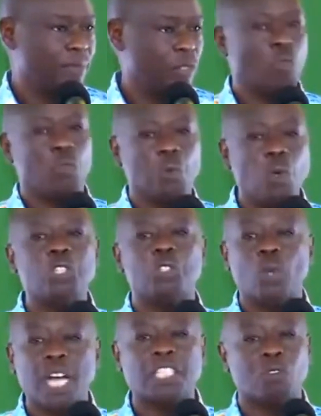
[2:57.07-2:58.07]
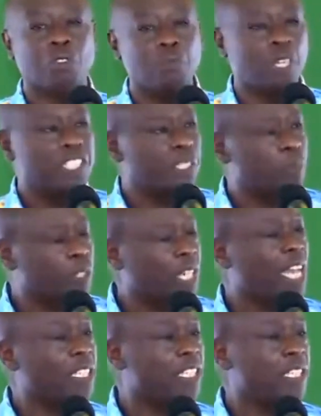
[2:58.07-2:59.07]
So we want to ask Wafula
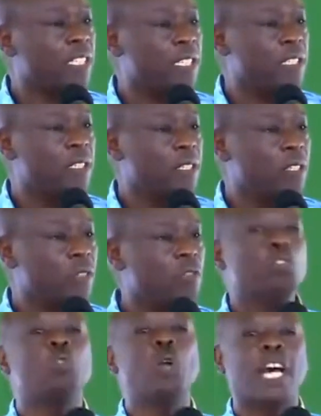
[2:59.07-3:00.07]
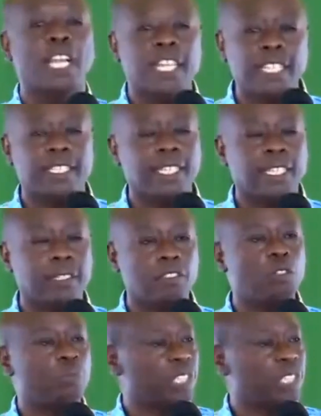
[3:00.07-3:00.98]
Chebukati to do a letter to